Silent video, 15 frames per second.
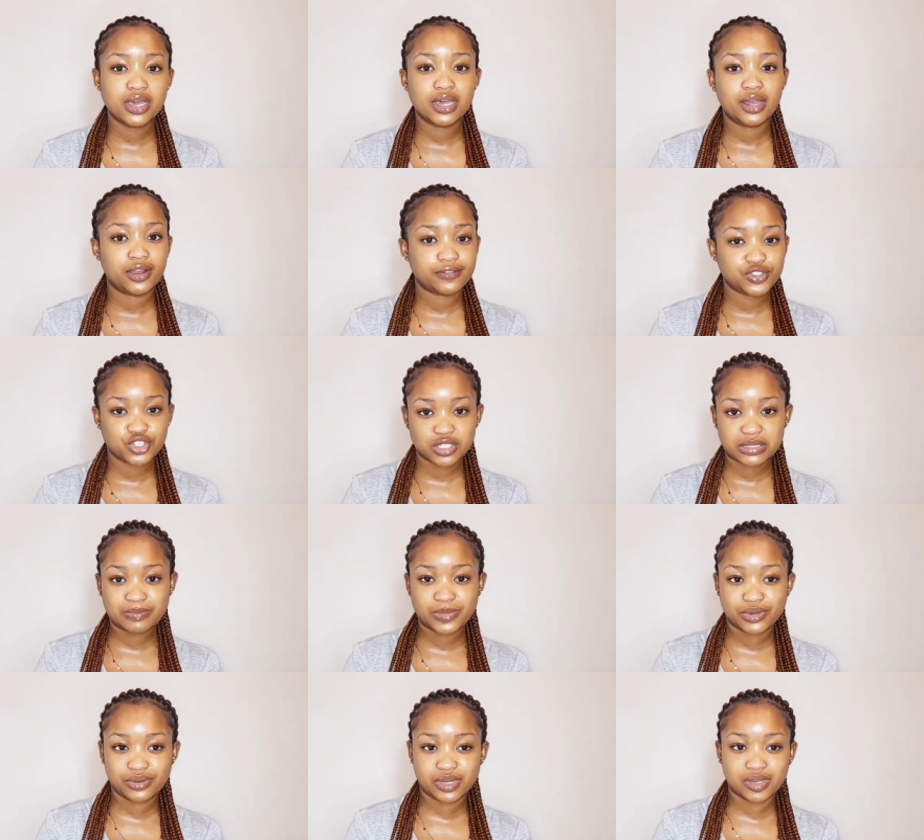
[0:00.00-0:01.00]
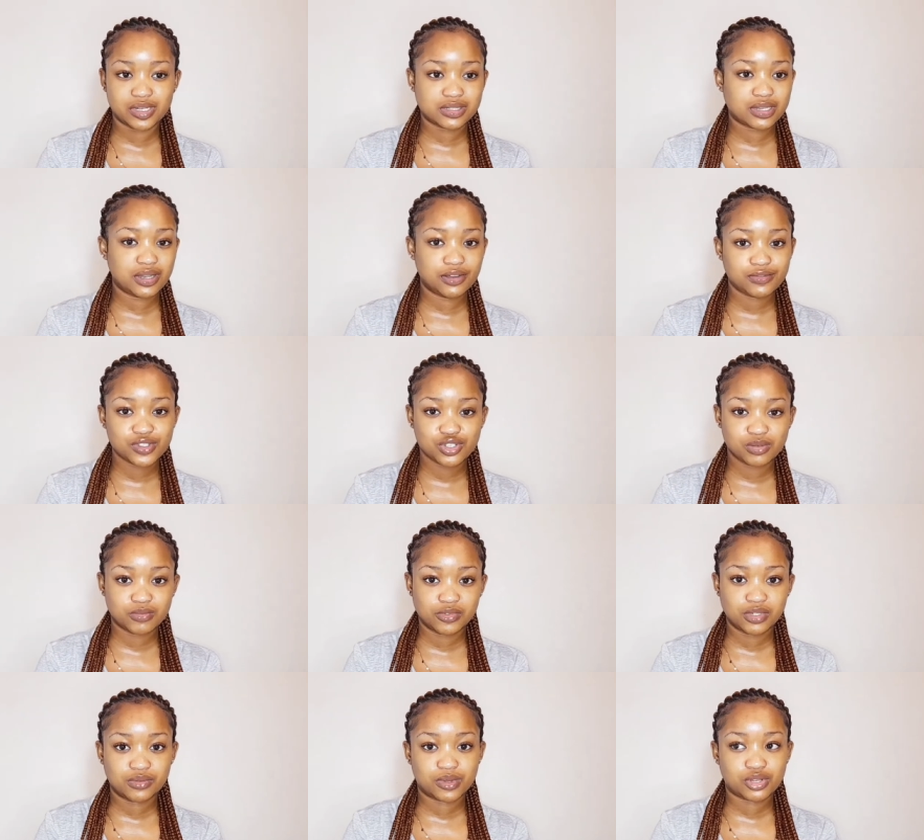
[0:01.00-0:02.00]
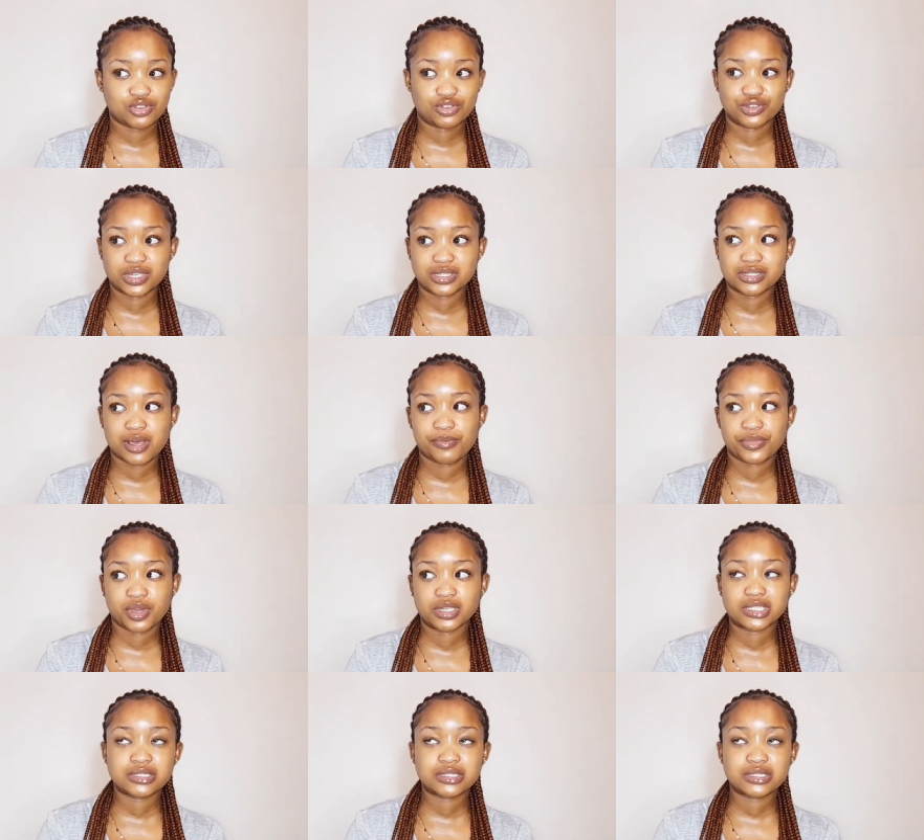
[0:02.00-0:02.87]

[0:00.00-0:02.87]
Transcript: lift your spirits, lift your mood with doing something as